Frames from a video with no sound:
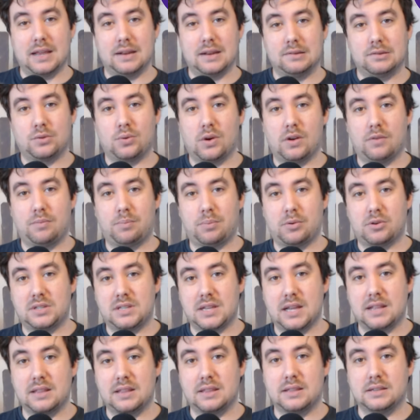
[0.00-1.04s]

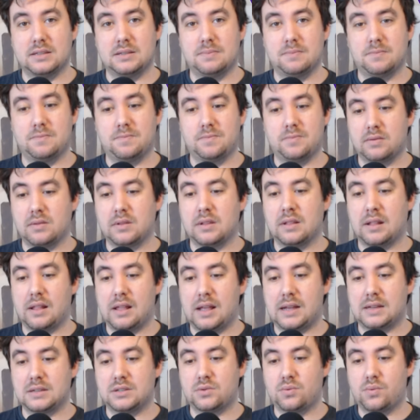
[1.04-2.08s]
12% this in the
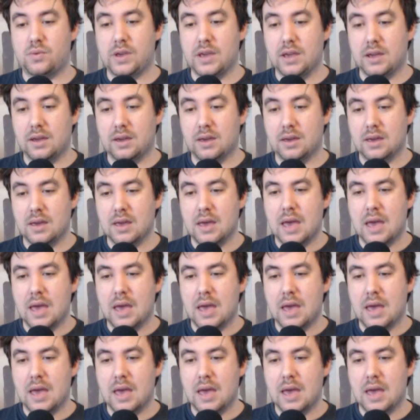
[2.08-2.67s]
last week,